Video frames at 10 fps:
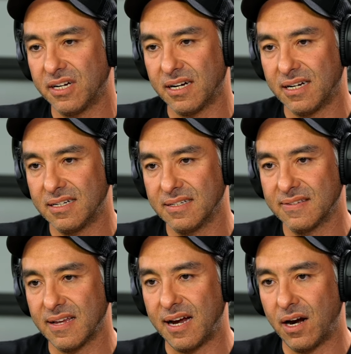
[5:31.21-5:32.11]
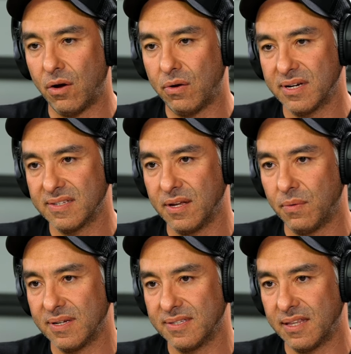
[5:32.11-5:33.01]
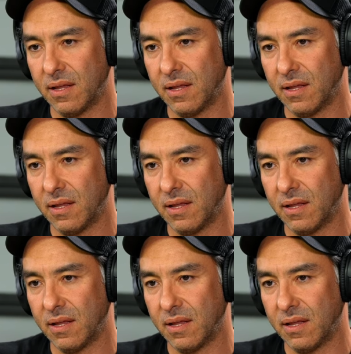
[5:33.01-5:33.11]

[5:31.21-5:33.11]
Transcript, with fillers: cars are always the ones that